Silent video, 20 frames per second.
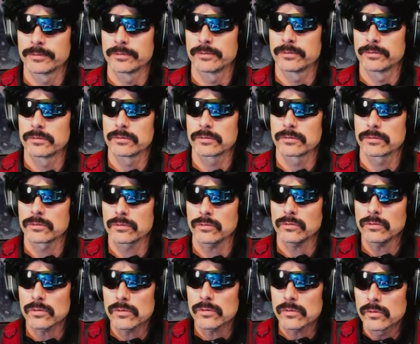
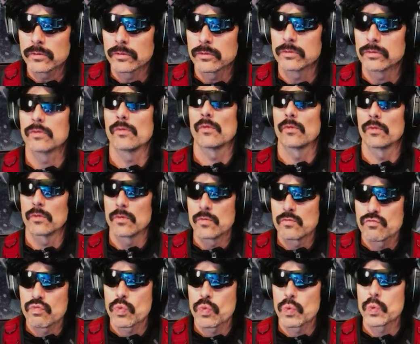
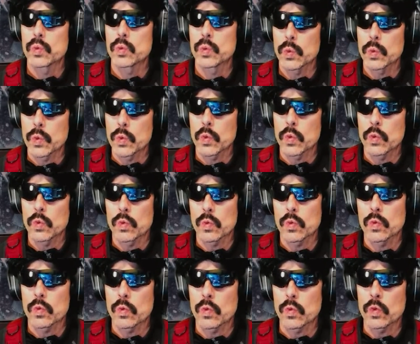
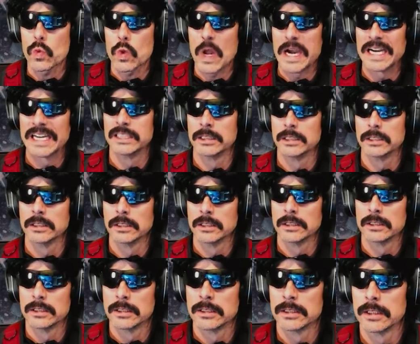
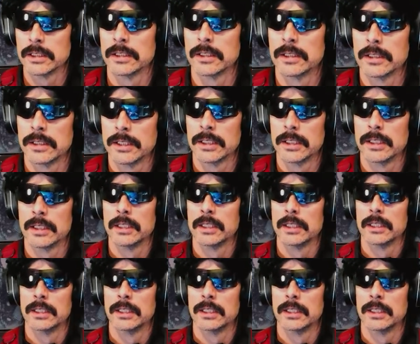(no one is talking)